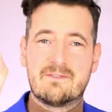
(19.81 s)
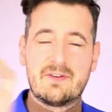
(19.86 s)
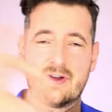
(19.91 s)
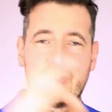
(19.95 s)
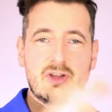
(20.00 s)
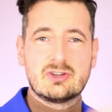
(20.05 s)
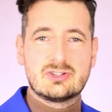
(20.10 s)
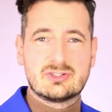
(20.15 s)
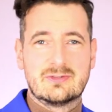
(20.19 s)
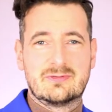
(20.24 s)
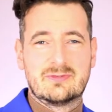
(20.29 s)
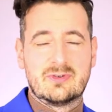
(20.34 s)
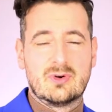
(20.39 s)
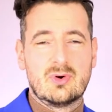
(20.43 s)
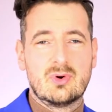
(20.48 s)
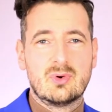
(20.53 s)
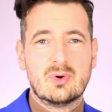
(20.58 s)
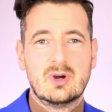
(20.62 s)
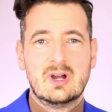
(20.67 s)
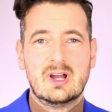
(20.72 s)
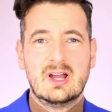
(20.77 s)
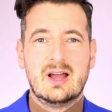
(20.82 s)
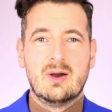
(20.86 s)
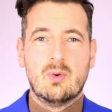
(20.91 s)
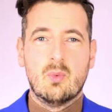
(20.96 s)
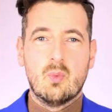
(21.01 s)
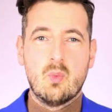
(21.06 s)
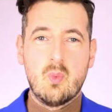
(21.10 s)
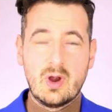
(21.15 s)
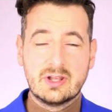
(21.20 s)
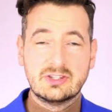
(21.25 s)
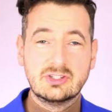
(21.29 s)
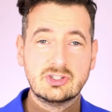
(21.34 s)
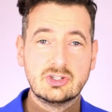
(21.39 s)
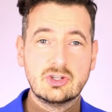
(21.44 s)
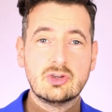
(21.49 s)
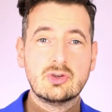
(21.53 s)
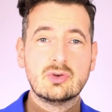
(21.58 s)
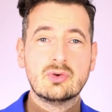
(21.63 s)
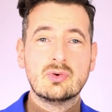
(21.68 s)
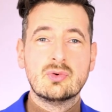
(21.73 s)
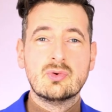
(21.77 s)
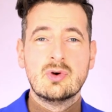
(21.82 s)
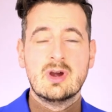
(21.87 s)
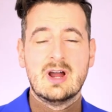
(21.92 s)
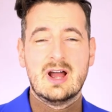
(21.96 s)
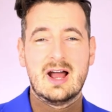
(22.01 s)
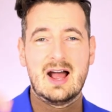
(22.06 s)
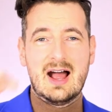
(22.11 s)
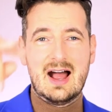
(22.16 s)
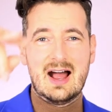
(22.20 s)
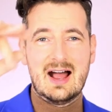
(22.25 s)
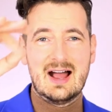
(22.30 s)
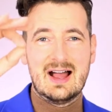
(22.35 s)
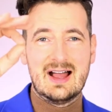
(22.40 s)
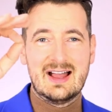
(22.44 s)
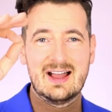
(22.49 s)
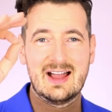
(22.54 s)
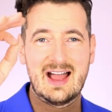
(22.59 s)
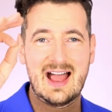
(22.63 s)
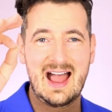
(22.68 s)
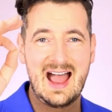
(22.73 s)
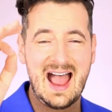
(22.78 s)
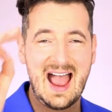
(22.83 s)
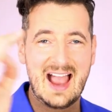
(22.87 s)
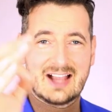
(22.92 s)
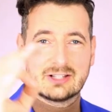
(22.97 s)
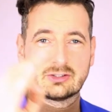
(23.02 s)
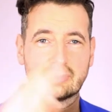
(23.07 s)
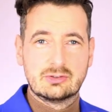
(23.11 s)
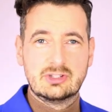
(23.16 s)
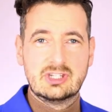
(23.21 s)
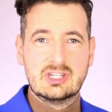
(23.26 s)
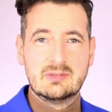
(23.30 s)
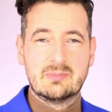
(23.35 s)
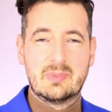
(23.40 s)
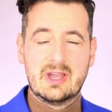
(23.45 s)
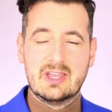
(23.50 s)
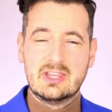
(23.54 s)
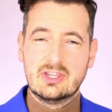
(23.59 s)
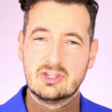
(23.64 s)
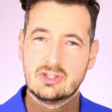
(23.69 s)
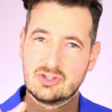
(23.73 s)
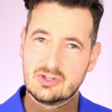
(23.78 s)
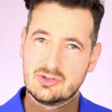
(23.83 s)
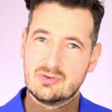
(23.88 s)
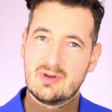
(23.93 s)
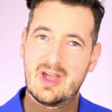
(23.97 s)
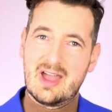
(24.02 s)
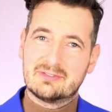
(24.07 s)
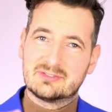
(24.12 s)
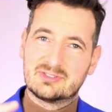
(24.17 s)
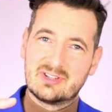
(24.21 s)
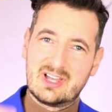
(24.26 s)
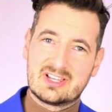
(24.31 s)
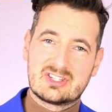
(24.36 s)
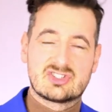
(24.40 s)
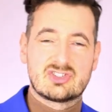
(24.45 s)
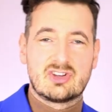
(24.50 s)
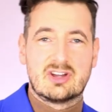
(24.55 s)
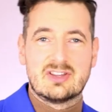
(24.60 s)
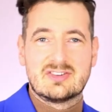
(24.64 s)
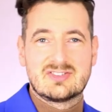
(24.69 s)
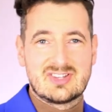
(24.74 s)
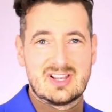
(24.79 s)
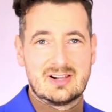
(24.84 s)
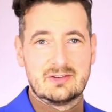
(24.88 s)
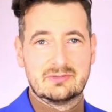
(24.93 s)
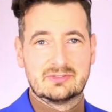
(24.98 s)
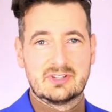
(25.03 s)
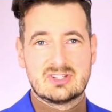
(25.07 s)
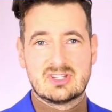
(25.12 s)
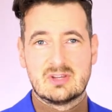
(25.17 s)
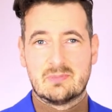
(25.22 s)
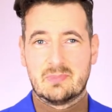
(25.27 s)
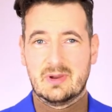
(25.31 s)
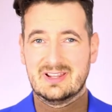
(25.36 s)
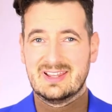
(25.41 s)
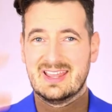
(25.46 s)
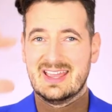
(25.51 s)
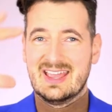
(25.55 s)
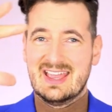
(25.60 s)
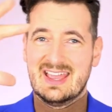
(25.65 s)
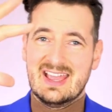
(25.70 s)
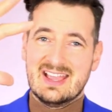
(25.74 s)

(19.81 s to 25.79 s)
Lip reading: First of all, when you act on eBay, you have to exercise self-discipline.